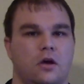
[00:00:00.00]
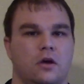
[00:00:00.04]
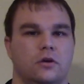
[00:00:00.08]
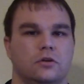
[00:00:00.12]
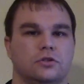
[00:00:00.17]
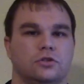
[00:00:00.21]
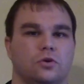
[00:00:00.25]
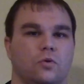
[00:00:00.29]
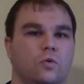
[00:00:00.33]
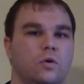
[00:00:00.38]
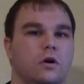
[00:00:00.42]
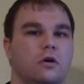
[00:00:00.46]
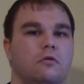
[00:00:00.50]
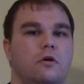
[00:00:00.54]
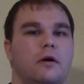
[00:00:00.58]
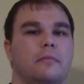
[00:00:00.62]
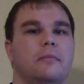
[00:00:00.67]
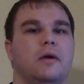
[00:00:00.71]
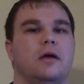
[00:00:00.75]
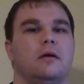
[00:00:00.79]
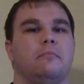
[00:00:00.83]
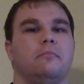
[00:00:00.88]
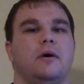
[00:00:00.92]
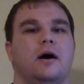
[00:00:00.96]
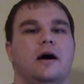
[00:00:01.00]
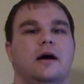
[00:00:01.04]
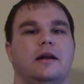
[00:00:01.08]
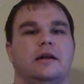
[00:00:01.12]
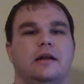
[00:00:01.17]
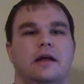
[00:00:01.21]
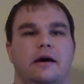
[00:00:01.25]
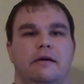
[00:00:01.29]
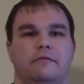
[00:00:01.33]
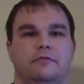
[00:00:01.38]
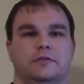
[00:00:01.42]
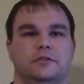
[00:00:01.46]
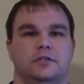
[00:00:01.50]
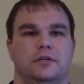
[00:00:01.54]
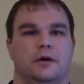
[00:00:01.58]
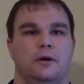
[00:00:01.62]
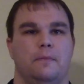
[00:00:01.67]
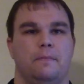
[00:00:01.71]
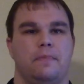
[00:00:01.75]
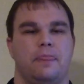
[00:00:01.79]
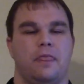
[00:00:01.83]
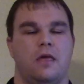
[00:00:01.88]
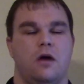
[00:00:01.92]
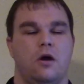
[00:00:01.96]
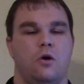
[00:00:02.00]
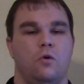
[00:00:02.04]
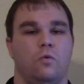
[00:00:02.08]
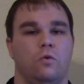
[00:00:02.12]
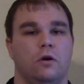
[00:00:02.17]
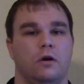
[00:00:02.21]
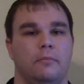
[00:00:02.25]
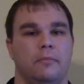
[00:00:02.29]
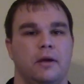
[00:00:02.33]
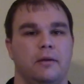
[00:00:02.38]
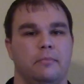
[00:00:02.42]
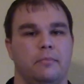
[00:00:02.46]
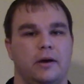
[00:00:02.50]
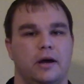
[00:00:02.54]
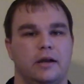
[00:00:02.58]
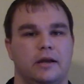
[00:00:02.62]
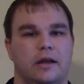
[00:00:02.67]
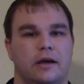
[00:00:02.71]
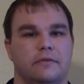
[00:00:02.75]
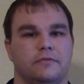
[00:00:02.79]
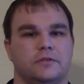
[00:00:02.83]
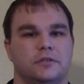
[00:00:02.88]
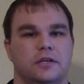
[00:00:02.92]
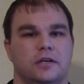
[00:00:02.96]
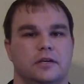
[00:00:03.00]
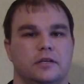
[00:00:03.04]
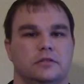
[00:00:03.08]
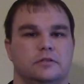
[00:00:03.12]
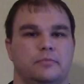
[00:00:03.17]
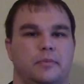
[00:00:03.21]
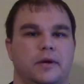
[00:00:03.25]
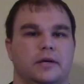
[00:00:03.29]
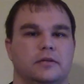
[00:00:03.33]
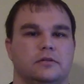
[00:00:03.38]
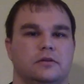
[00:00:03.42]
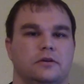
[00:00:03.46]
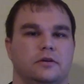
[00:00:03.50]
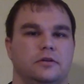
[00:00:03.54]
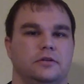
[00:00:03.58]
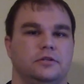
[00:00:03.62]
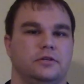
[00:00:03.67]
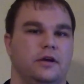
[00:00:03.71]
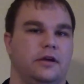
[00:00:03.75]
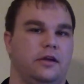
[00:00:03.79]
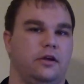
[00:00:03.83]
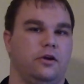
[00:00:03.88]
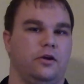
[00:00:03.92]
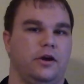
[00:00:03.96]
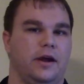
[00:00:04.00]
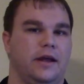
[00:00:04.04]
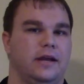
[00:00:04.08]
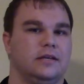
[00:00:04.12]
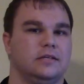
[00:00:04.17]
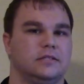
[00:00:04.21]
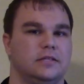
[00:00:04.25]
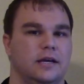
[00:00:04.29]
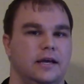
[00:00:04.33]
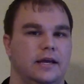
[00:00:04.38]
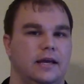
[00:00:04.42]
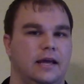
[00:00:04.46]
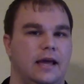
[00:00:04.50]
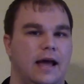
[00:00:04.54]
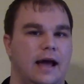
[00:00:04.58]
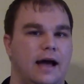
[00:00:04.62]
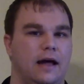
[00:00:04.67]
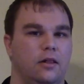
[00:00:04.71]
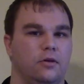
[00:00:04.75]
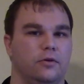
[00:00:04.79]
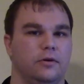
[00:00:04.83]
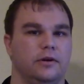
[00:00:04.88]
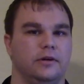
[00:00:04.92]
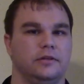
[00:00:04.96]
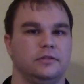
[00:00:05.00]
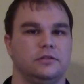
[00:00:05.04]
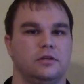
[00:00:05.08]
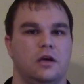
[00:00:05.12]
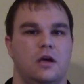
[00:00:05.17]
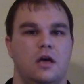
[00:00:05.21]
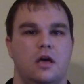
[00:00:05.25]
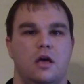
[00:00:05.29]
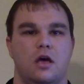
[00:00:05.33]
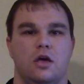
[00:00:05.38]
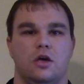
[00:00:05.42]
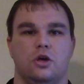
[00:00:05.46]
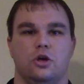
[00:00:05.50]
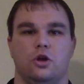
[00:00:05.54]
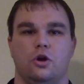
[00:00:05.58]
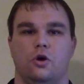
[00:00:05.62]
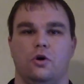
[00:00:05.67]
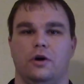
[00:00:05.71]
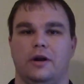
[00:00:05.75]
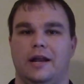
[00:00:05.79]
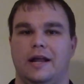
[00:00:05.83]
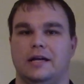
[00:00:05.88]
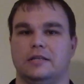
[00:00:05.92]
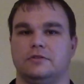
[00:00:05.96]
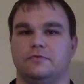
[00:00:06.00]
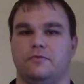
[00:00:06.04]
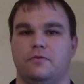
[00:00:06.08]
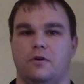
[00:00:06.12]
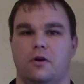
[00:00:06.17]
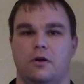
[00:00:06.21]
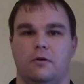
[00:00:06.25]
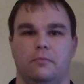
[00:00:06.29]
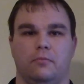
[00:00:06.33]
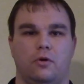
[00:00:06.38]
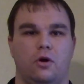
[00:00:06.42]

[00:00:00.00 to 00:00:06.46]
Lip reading: So what do I mean by deficit? What I mean by deficit is basically you take your intake calories, and that's from